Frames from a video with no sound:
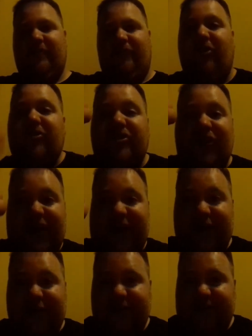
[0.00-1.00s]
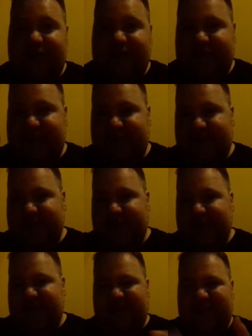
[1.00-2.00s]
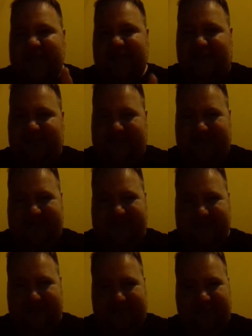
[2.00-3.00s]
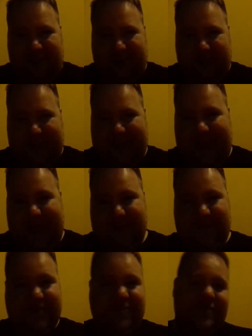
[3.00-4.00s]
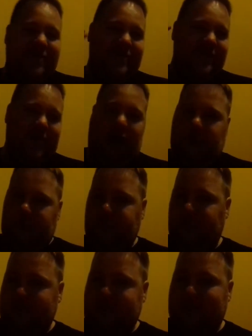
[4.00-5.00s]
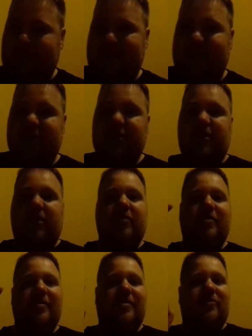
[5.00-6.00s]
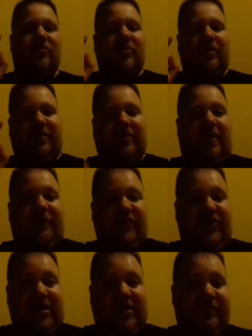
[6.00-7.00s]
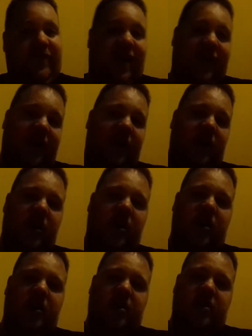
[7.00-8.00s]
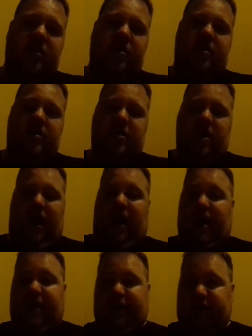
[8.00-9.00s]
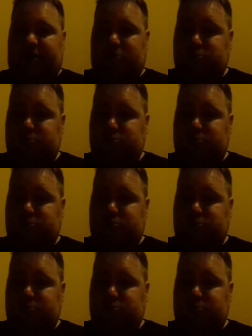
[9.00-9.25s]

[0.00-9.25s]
rock solid. Not not trying to be gay, but rock solid. I'm a wrestling fan, and